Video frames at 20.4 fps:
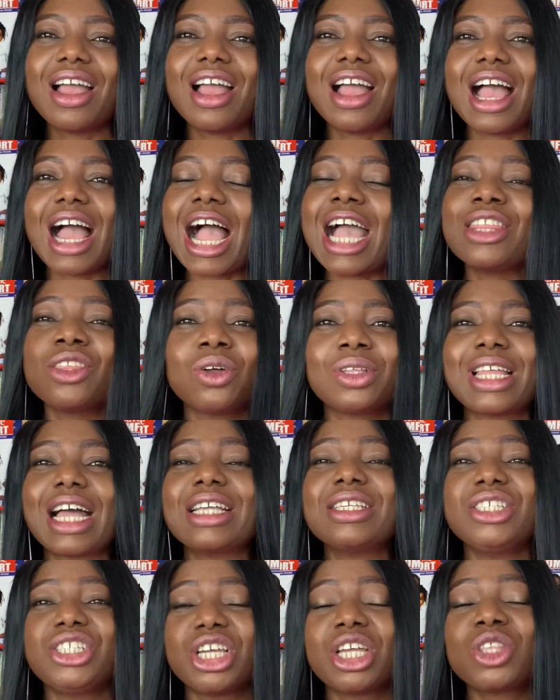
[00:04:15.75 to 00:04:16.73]
I know that
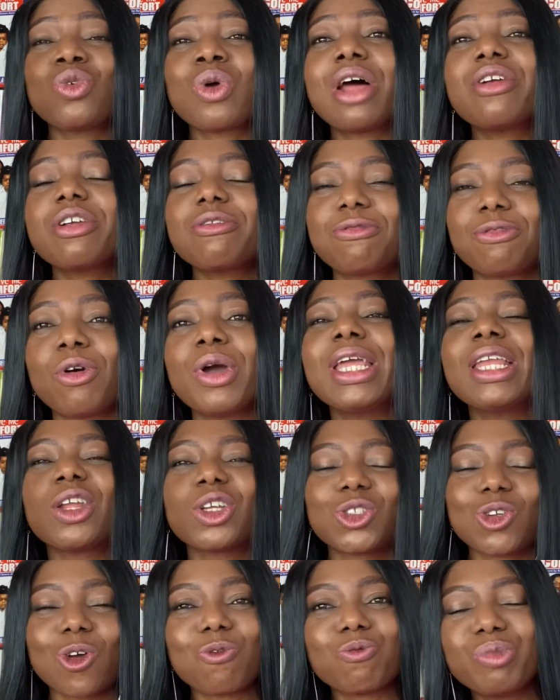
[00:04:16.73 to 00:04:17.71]
January for a lot
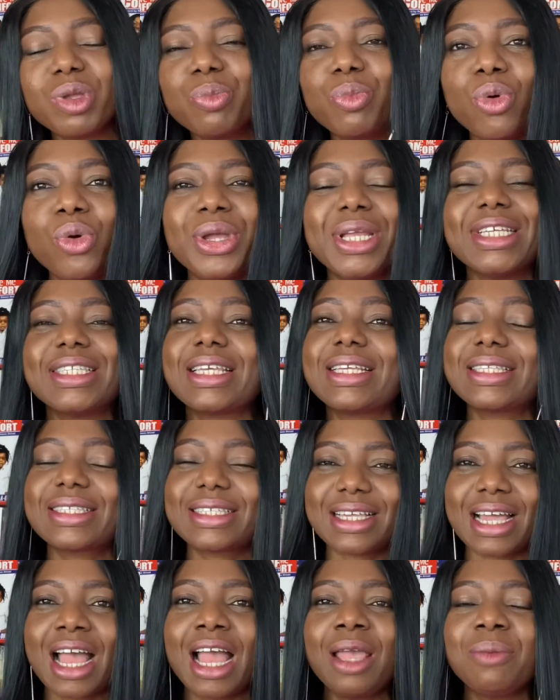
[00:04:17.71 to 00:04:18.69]
of people is a
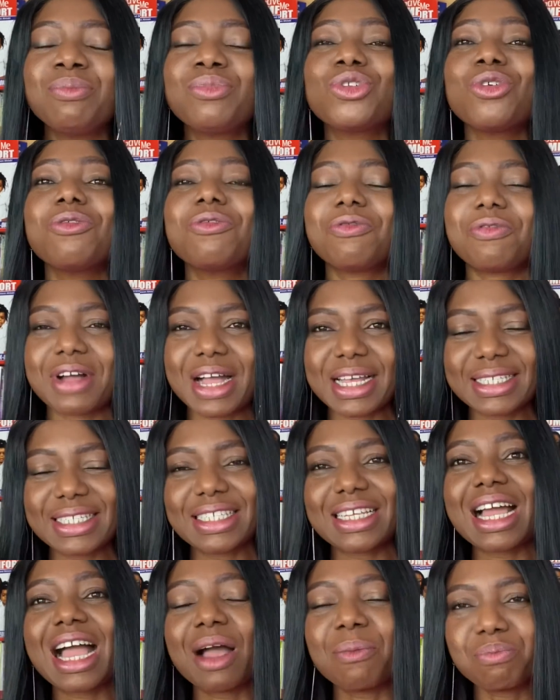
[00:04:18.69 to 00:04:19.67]
time to fast
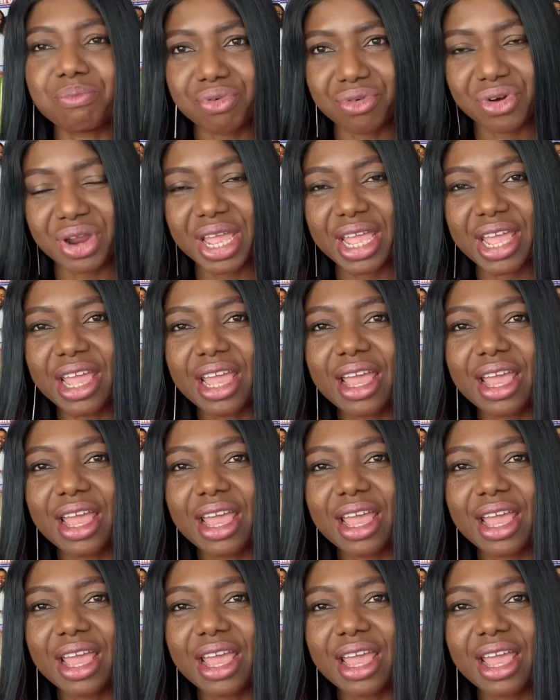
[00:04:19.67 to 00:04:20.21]
and pray.